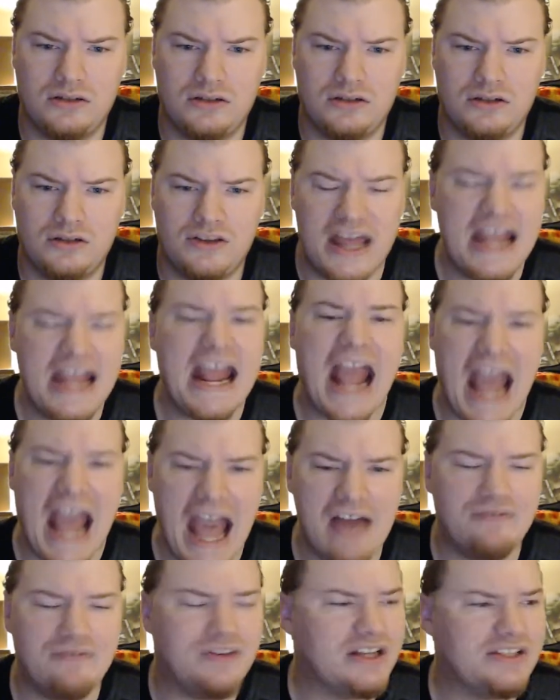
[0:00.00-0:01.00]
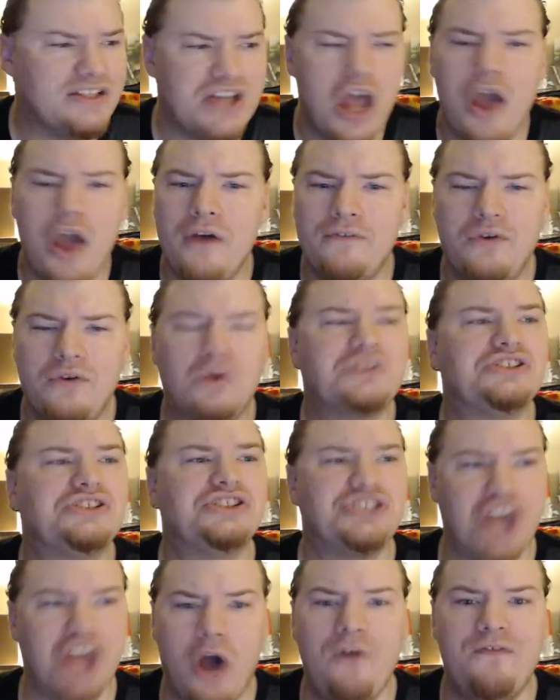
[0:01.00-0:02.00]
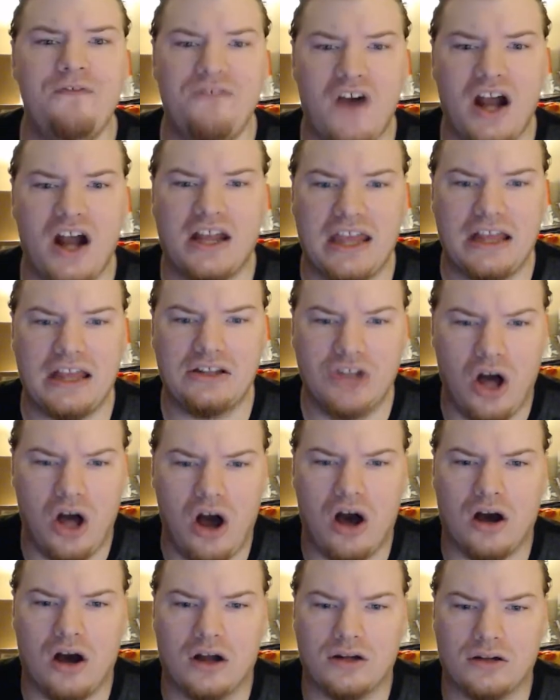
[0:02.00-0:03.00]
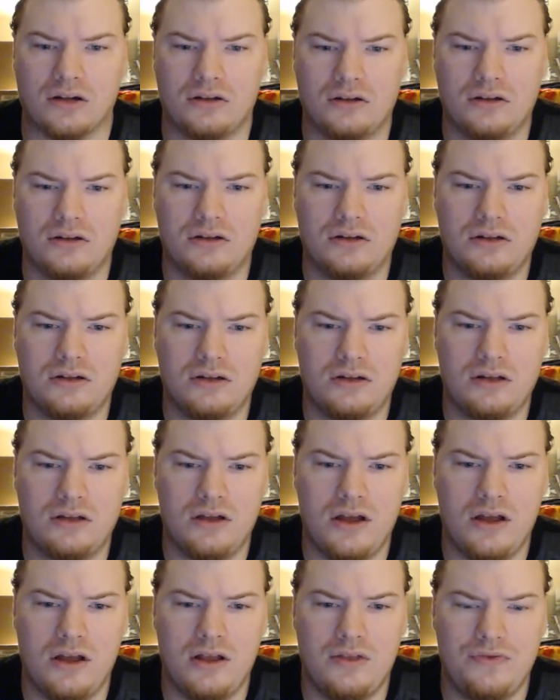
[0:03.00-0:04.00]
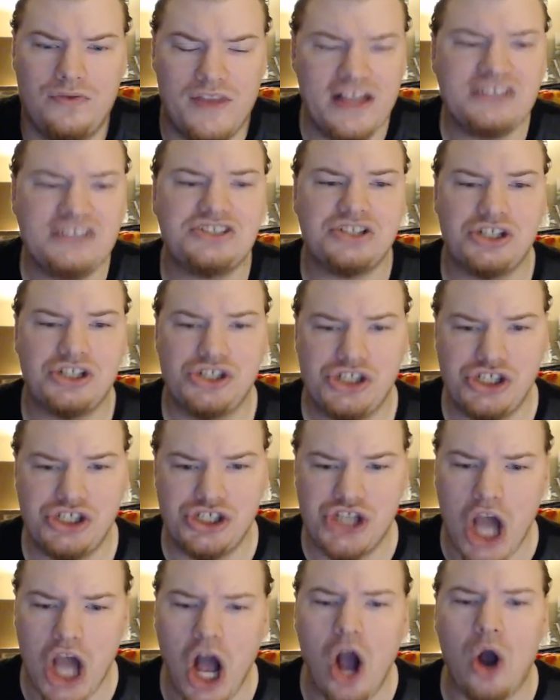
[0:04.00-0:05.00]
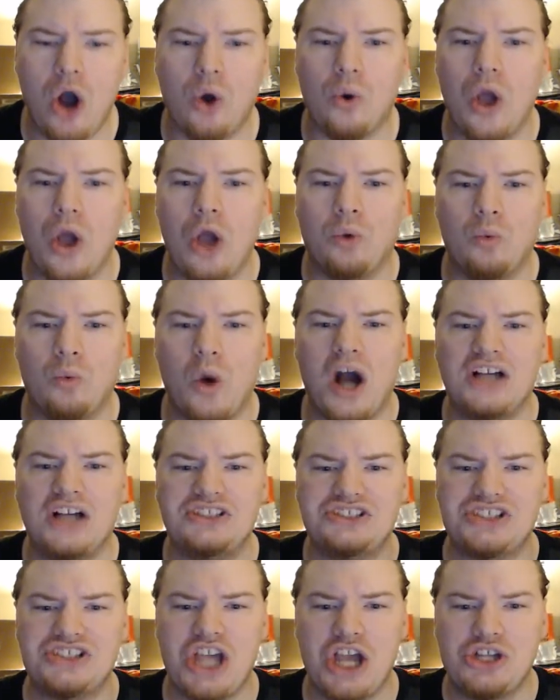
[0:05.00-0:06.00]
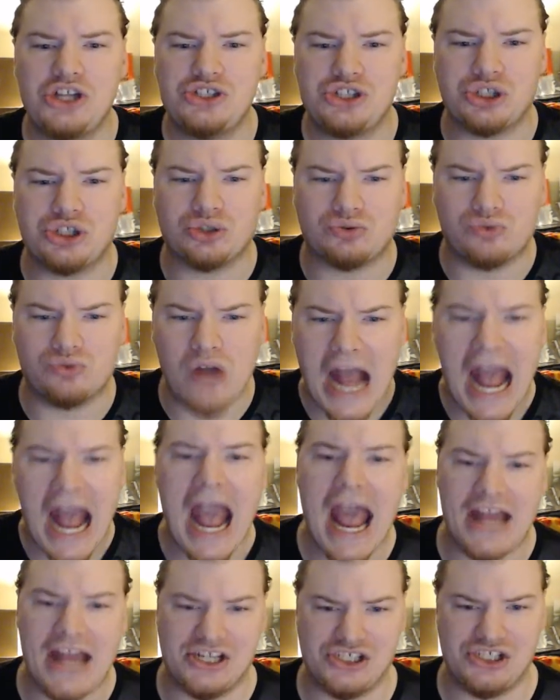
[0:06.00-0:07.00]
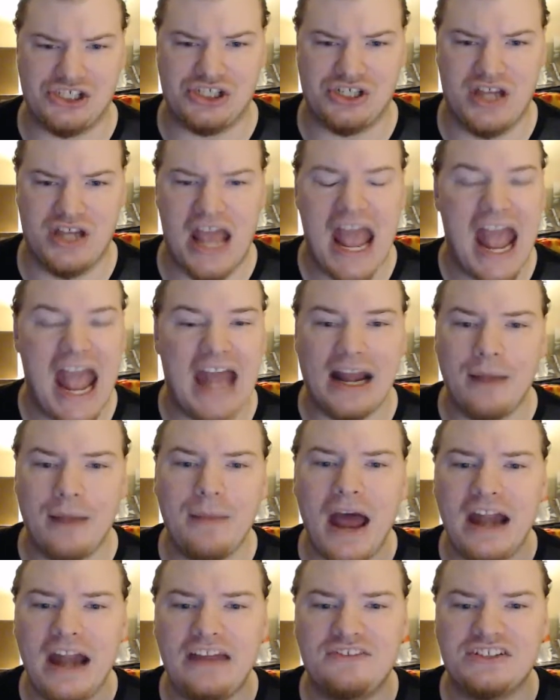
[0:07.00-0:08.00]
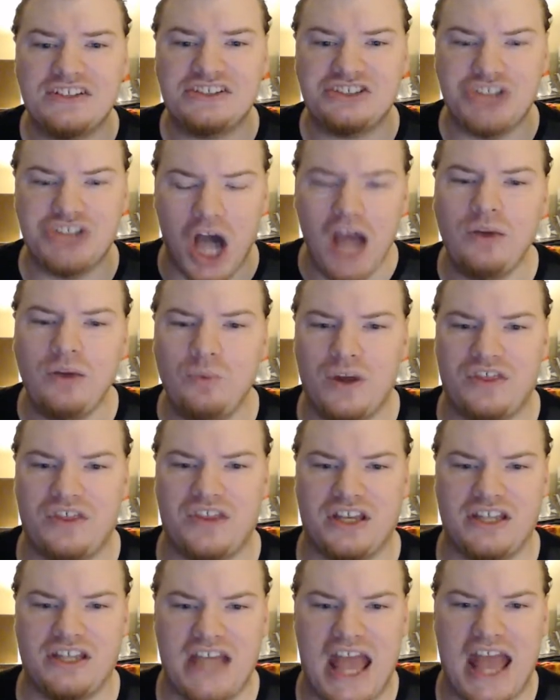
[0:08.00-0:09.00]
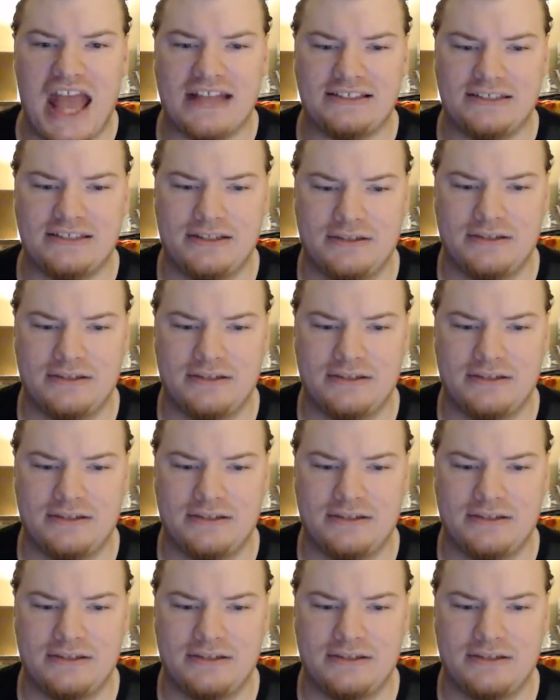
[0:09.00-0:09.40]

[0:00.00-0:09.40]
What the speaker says: They haven't for so fucking long. This show was trash. And I'm not even done with it yet.